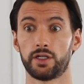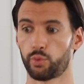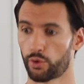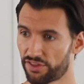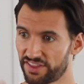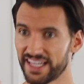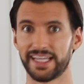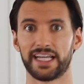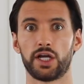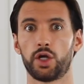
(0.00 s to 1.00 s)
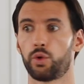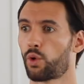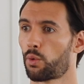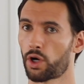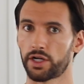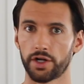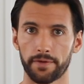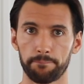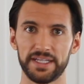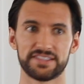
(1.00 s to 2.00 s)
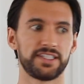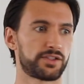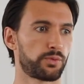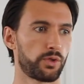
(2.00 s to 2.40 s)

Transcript: We're thinking, we're working on our business.